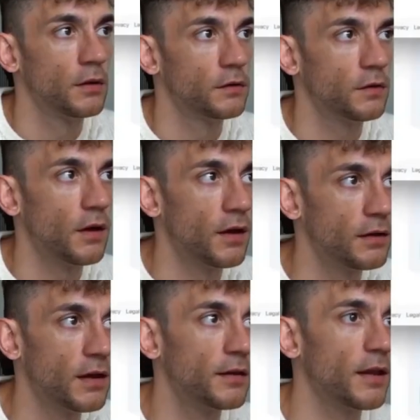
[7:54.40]
So
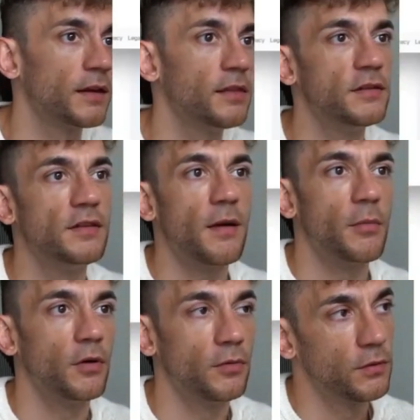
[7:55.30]
again, like in the
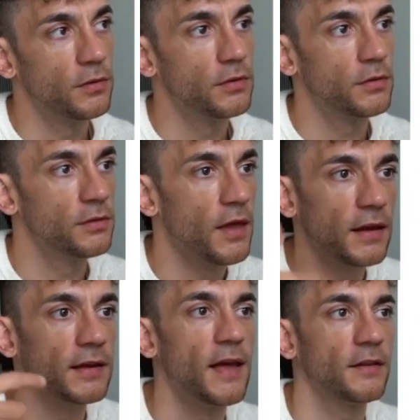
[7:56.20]
demo, they're
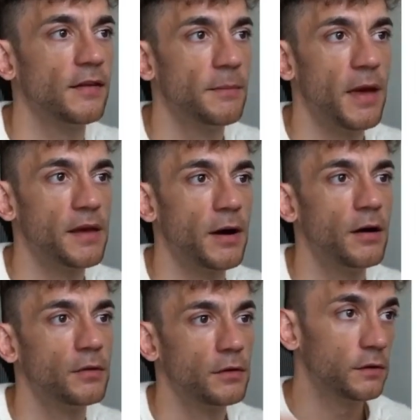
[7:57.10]
connecting
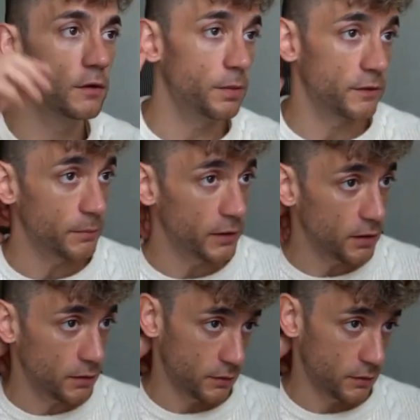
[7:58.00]
PayPal super simply.